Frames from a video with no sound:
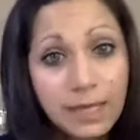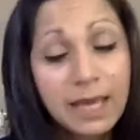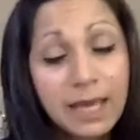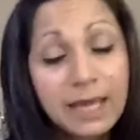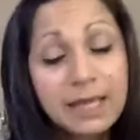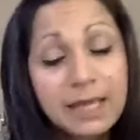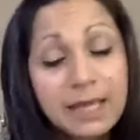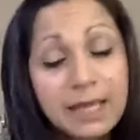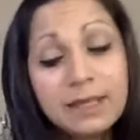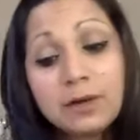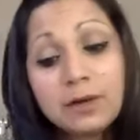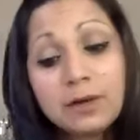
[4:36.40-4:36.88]

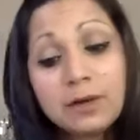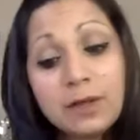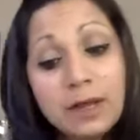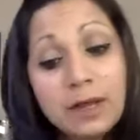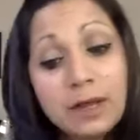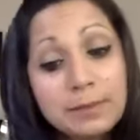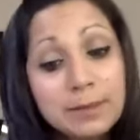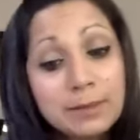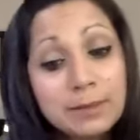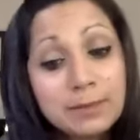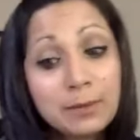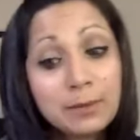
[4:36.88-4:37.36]
And there are a lot
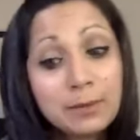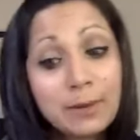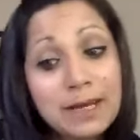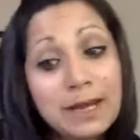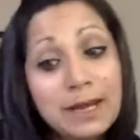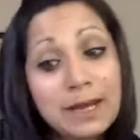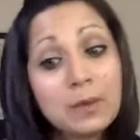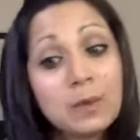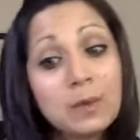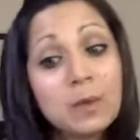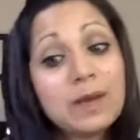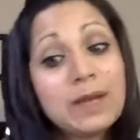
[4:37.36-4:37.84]
of people right
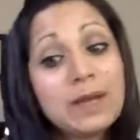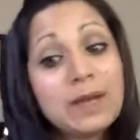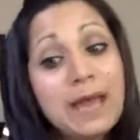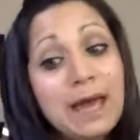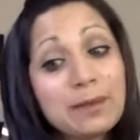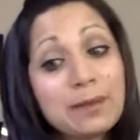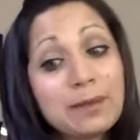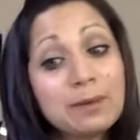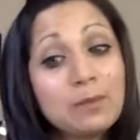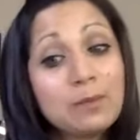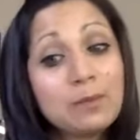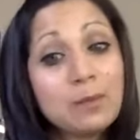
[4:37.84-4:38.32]
now who are
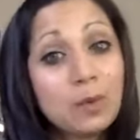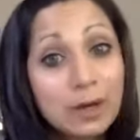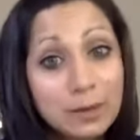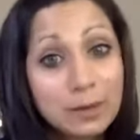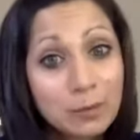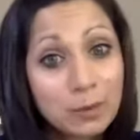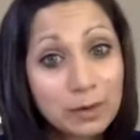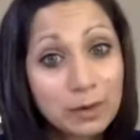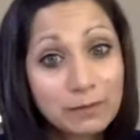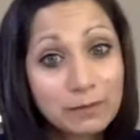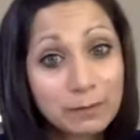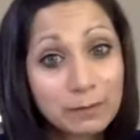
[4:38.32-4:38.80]
gathering more
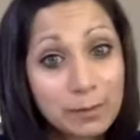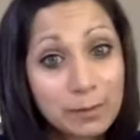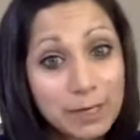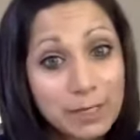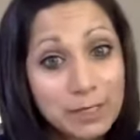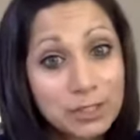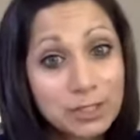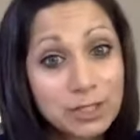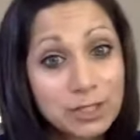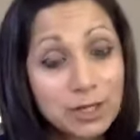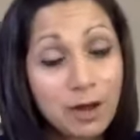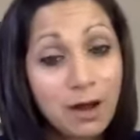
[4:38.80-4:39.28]
and more
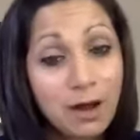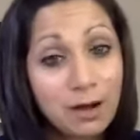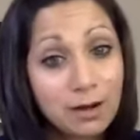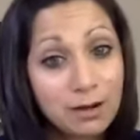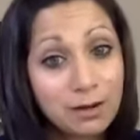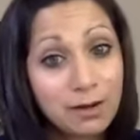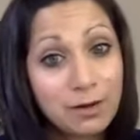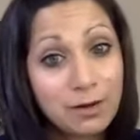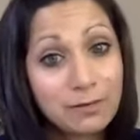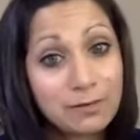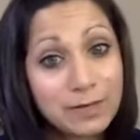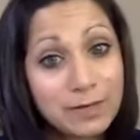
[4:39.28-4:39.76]
information on
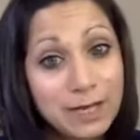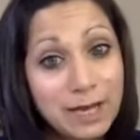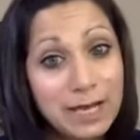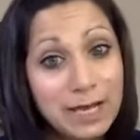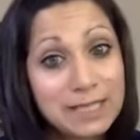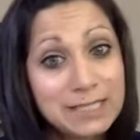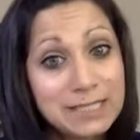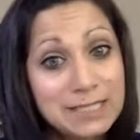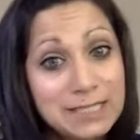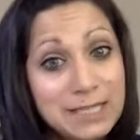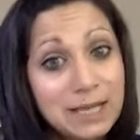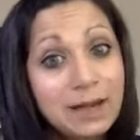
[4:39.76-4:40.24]

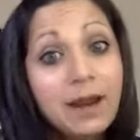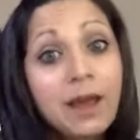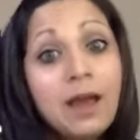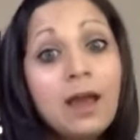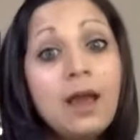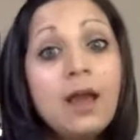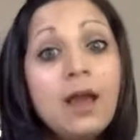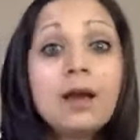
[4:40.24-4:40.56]
COVID-19.